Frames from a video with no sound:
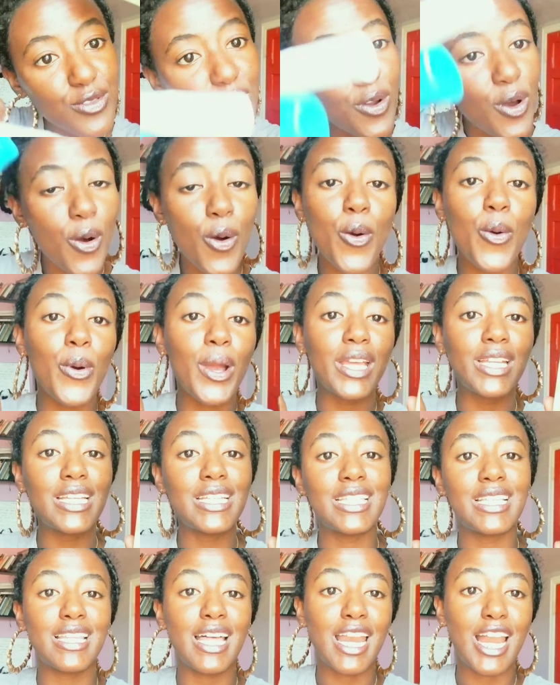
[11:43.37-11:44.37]
know
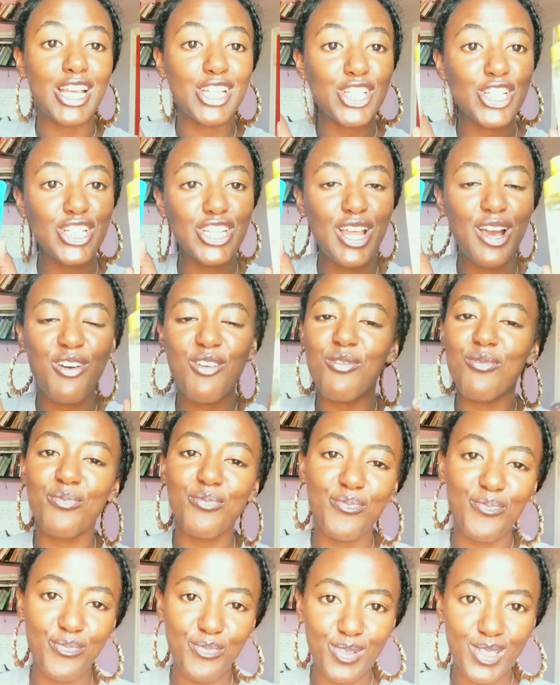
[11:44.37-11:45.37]
anything that I should
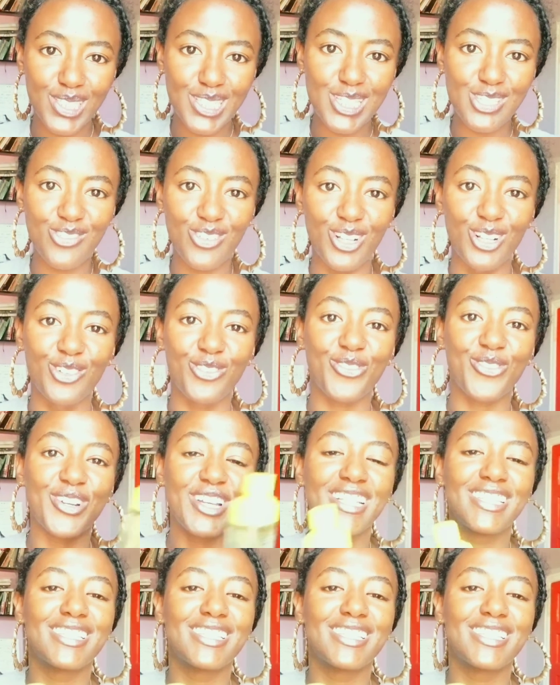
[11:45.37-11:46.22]
know, please feel free.